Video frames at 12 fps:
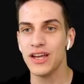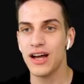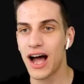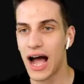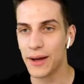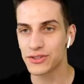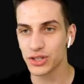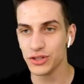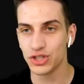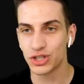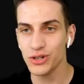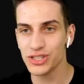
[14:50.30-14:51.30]
Uh, so the
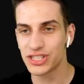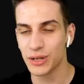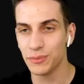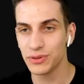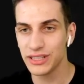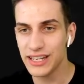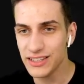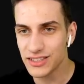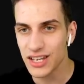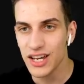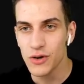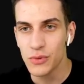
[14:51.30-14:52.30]
jacuzzi complete.
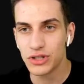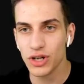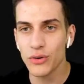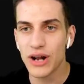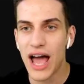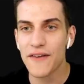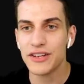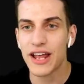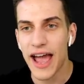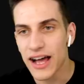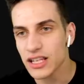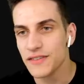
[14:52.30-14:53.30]
We don't have an
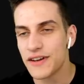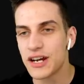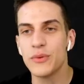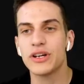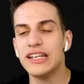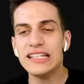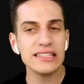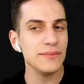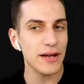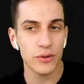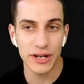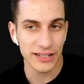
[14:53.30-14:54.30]
elevator. We can easily
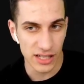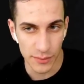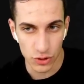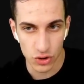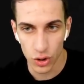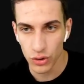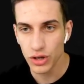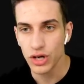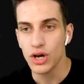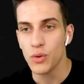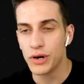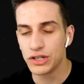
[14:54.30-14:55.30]
make one next episode.
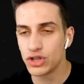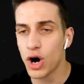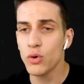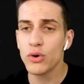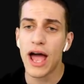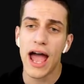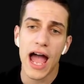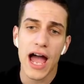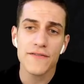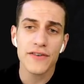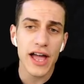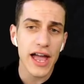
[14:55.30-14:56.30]
We don't
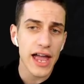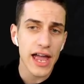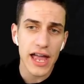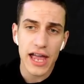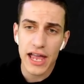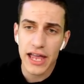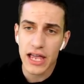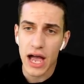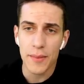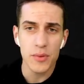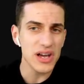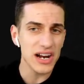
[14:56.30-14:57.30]
have a... I
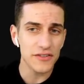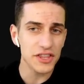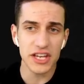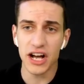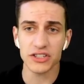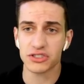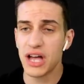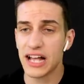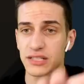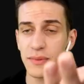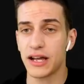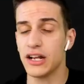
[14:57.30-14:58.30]
mean, we got everything else. Yeah,
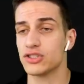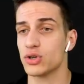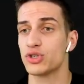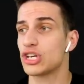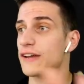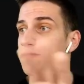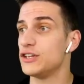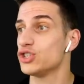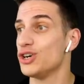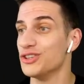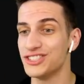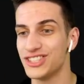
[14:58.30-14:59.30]
that's about it. So we just got to finish all this